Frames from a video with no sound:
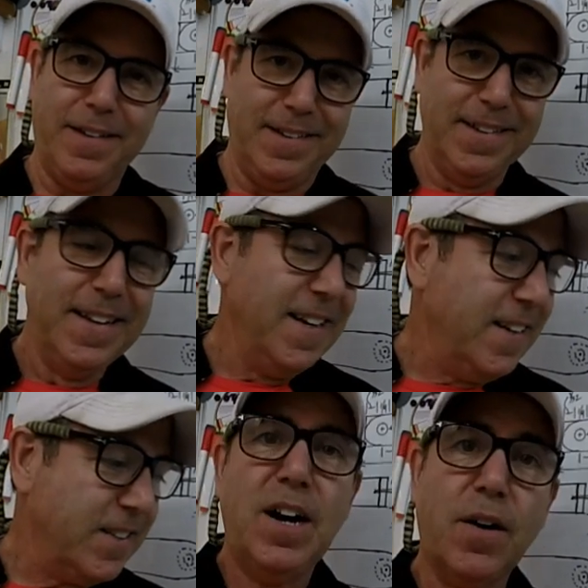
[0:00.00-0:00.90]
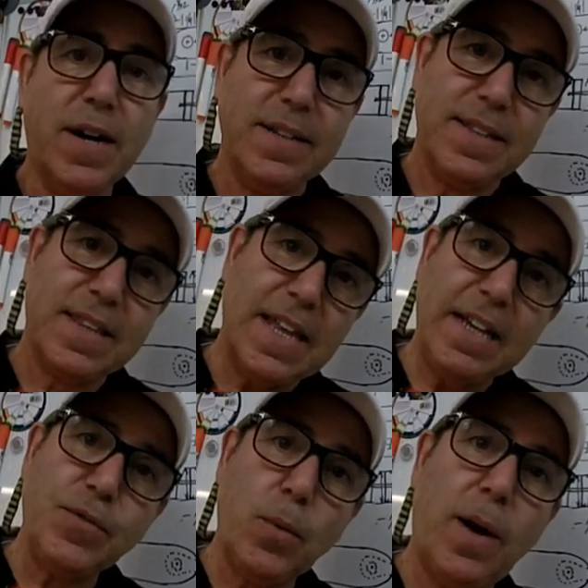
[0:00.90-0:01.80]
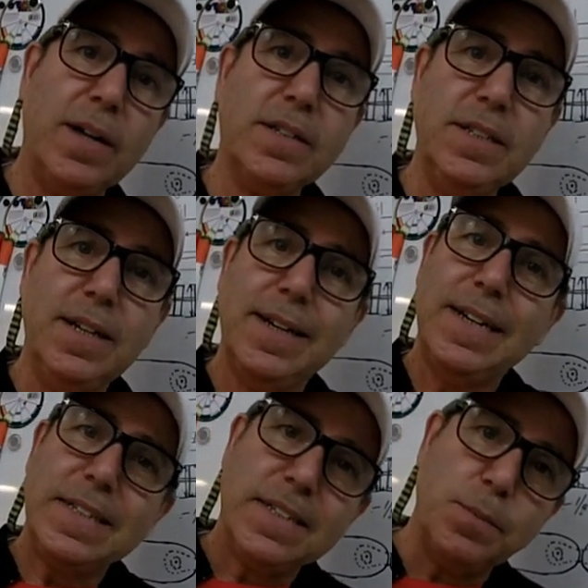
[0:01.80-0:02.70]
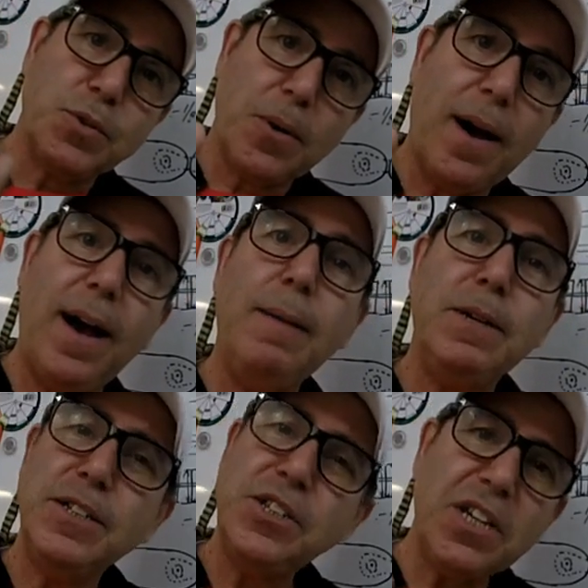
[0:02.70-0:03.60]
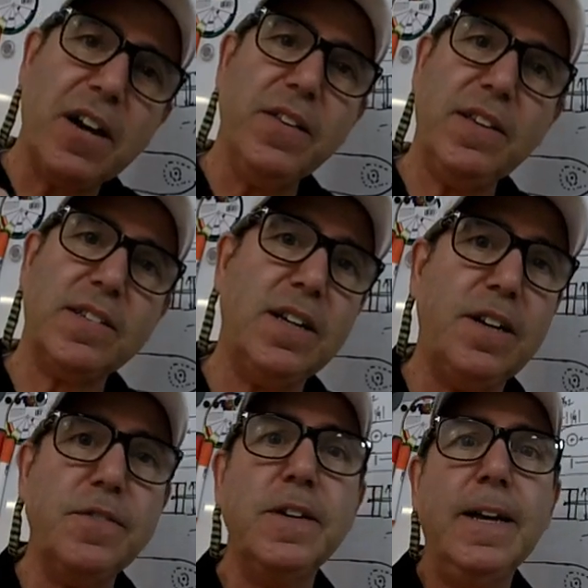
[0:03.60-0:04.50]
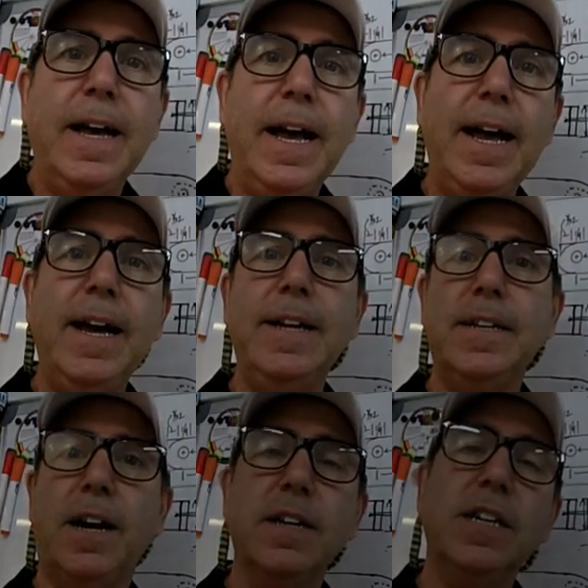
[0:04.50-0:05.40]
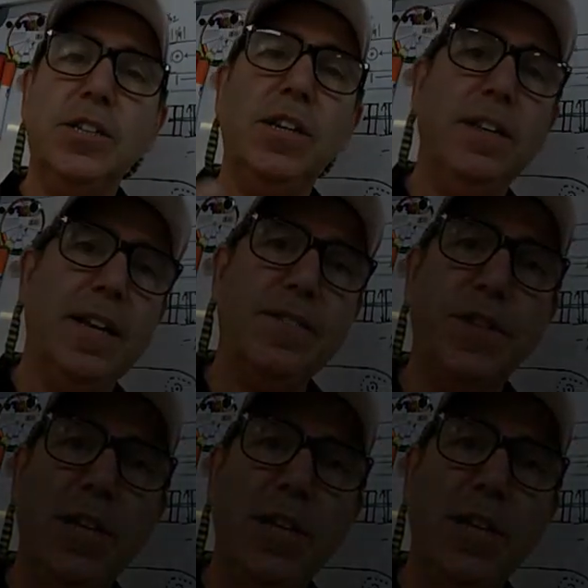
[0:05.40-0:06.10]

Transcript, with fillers: mail? All right, thanks for watching. Subscribe, share this stuff, and I'll catch you on the next